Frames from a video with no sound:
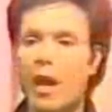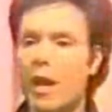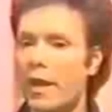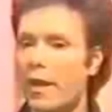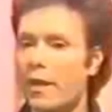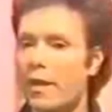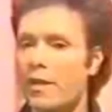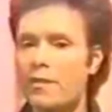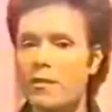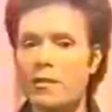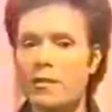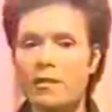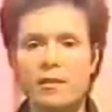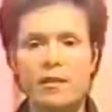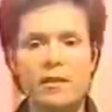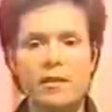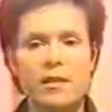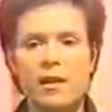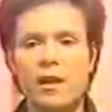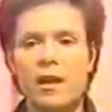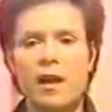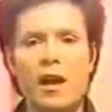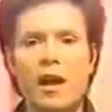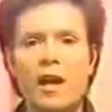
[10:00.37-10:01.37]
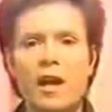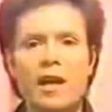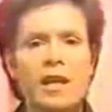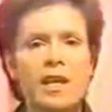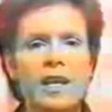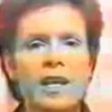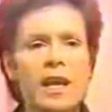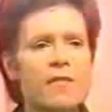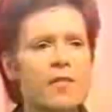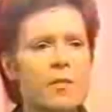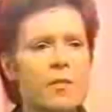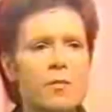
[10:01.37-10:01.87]
And
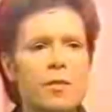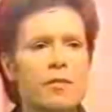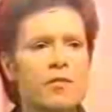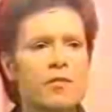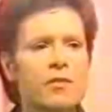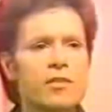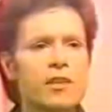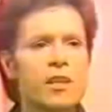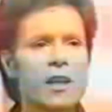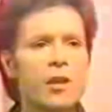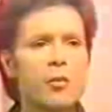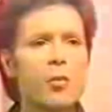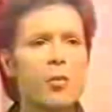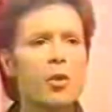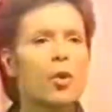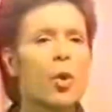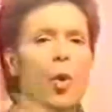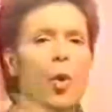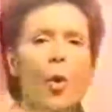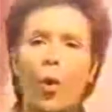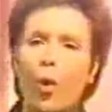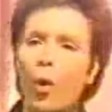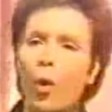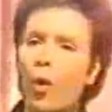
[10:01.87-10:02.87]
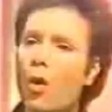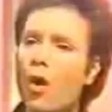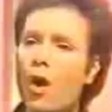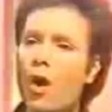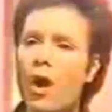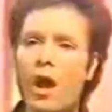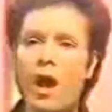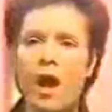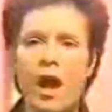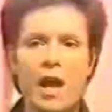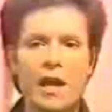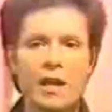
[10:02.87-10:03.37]
I can have the privacy that I want.
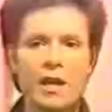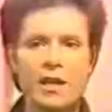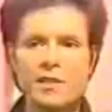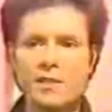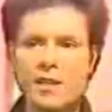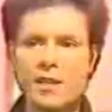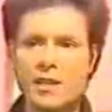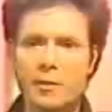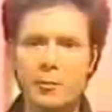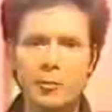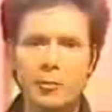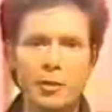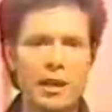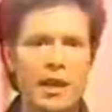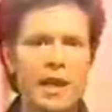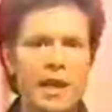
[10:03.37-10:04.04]
Or I can take a